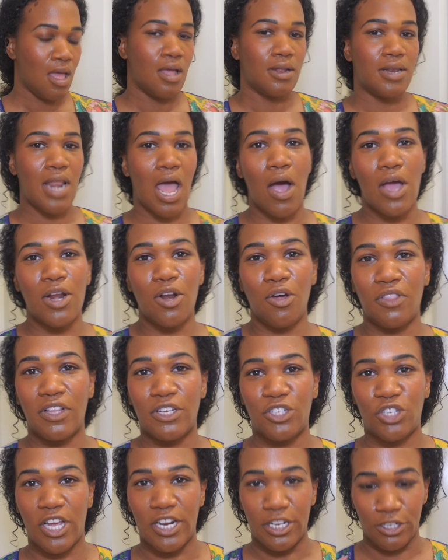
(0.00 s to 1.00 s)
Now I know
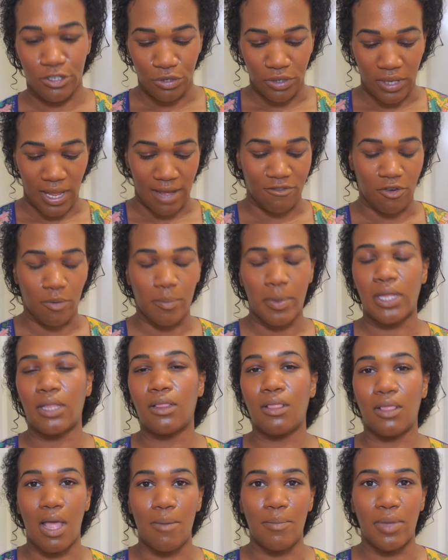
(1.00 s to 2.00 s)
this shade is too light for
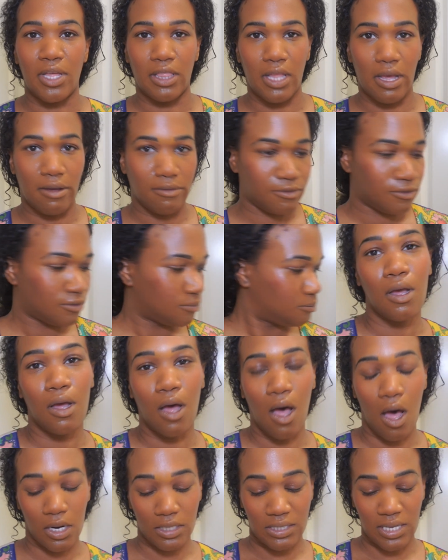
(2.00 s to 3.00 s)
me, let me live.
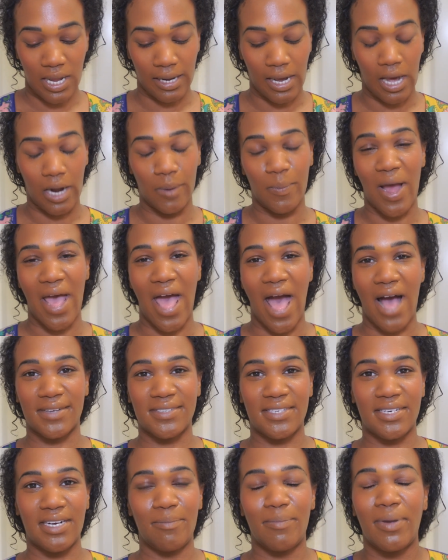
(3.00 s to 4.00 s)
Honestly, I got it by
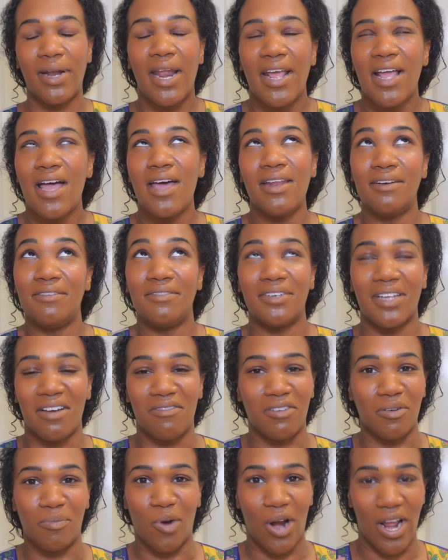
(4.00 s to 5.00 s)
accident, but I kind of
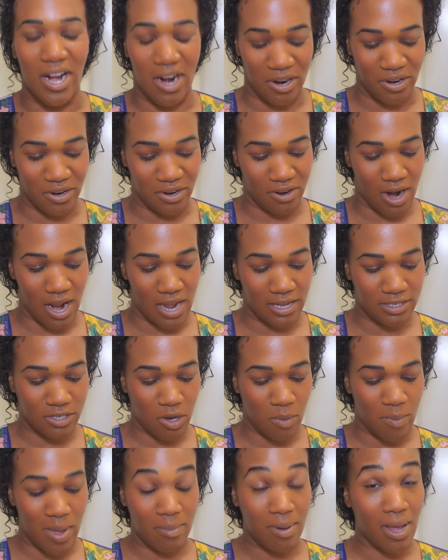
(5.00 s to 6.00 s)
love a bright under eye,
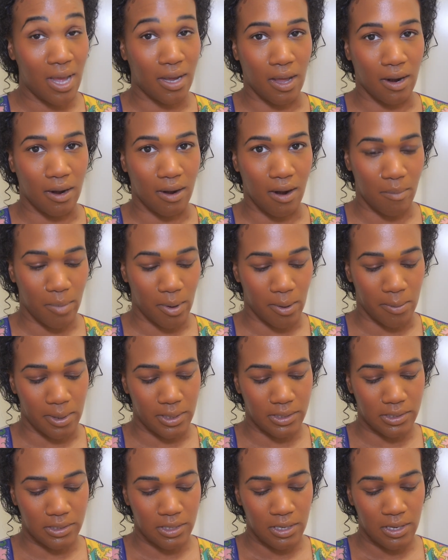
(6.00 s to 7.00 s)
so maybe I got it on purpose.
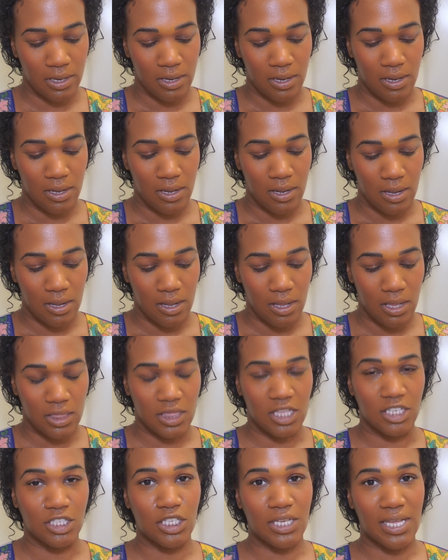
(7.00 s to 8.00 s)

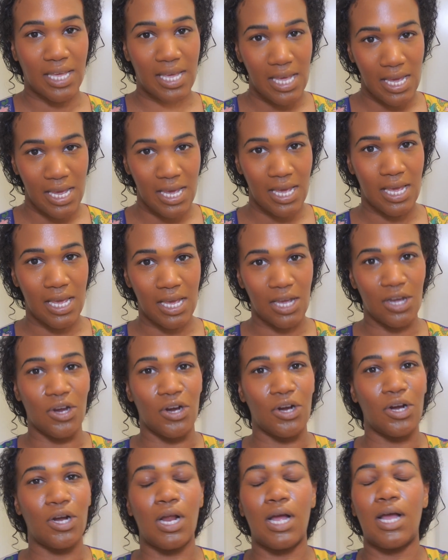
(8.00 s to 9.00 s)
The key
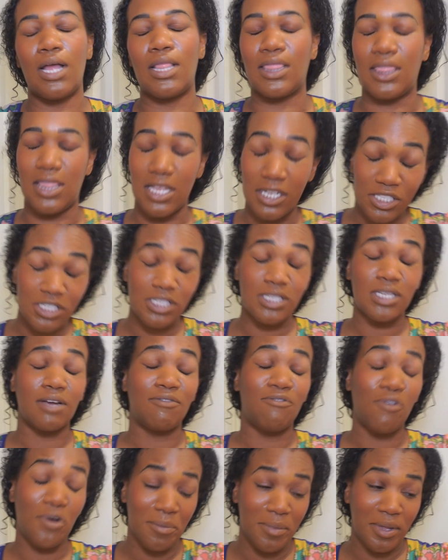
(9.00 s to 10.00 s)
here, this
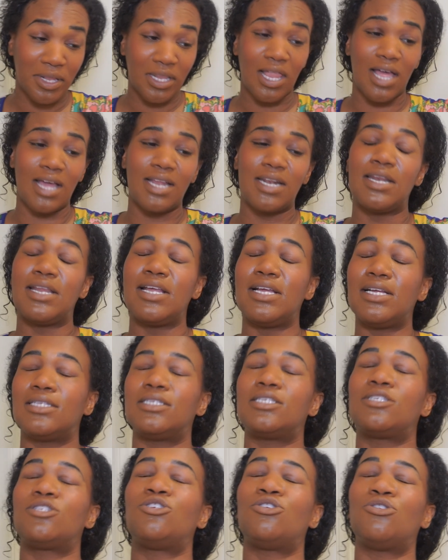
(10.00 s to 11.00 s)
formula
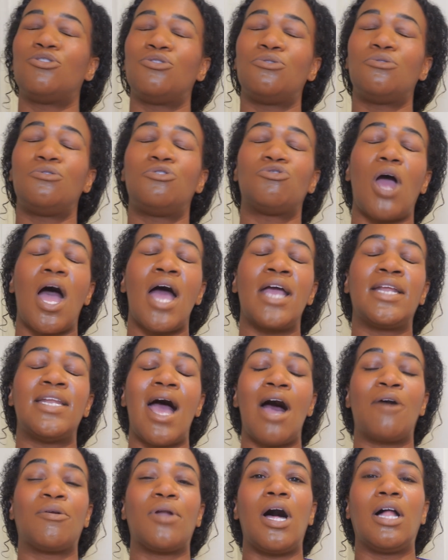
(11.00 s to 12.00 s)
needs to dry
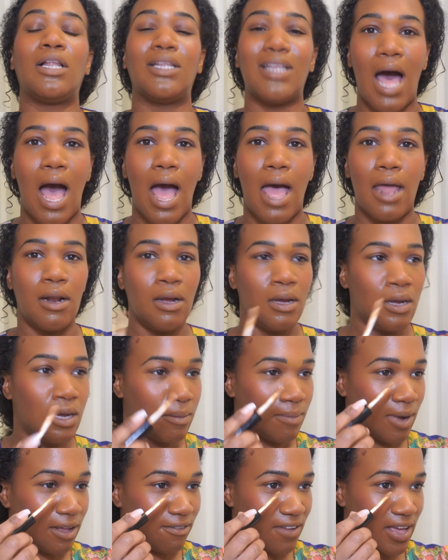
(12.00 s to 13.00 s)
down a lot.
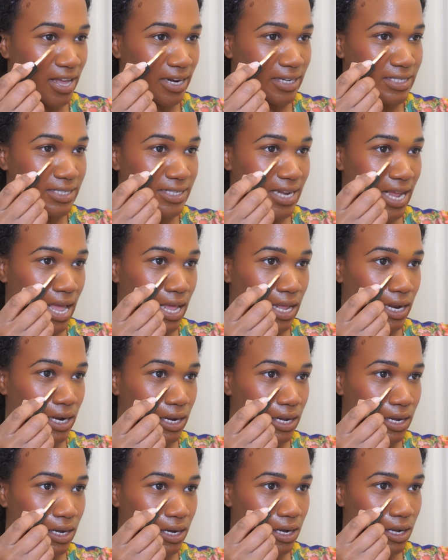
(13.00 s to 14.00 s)
My fan is
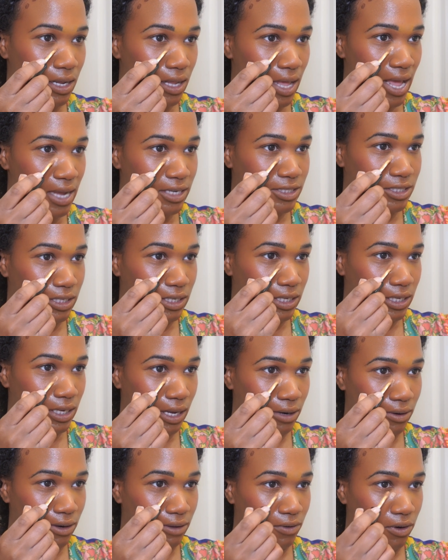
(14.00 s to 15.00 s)
dead. Actually,
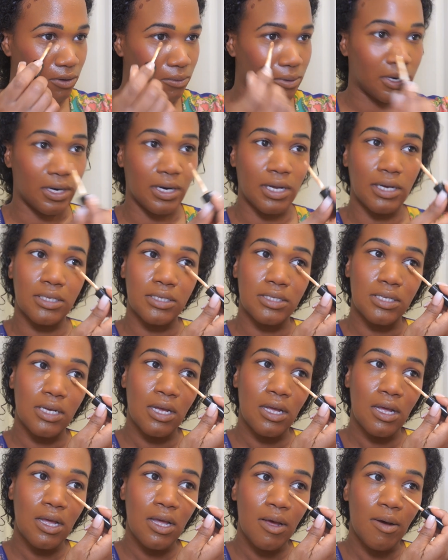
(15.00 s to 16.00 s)
I don't even know where it
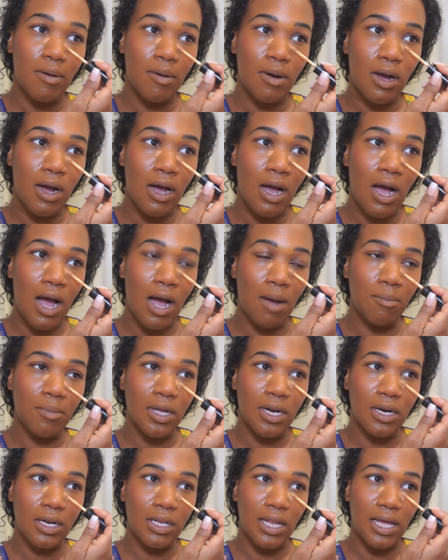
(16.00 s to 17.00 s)
is. I'm
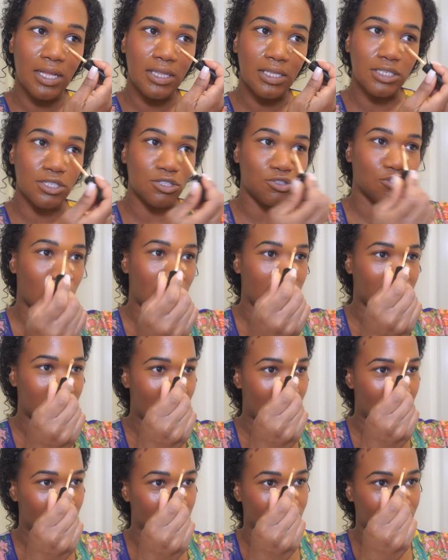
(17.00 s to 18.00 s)
gonna let this dry
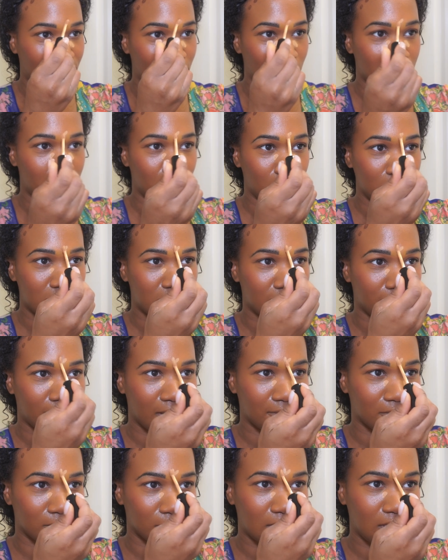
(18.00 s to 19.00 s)
down for most of
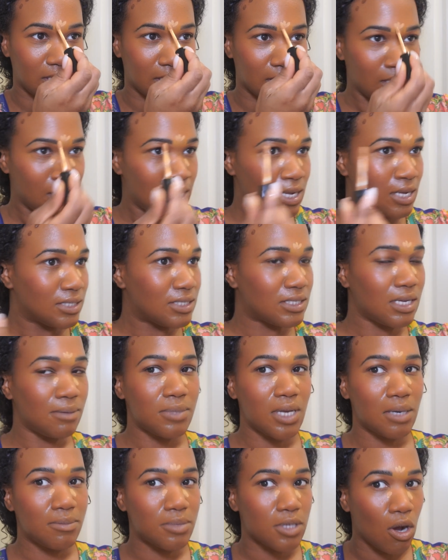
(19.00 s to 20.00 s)
my routine.
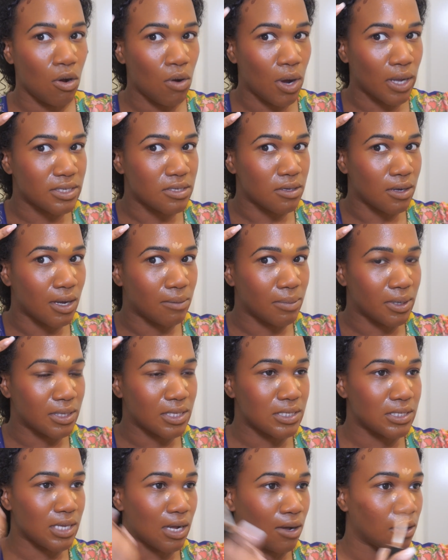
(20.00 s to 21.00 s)
Sometimes, oh, I still gotta blow
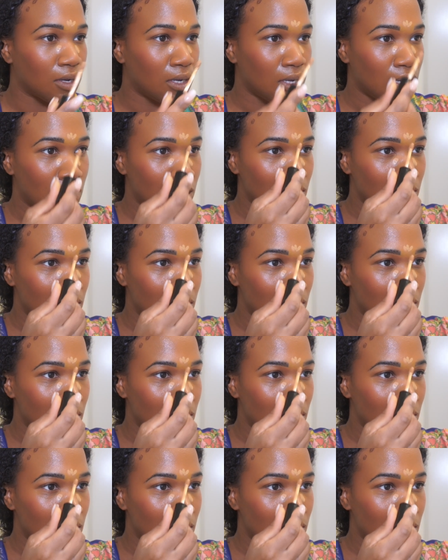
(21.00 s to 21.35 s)
this out.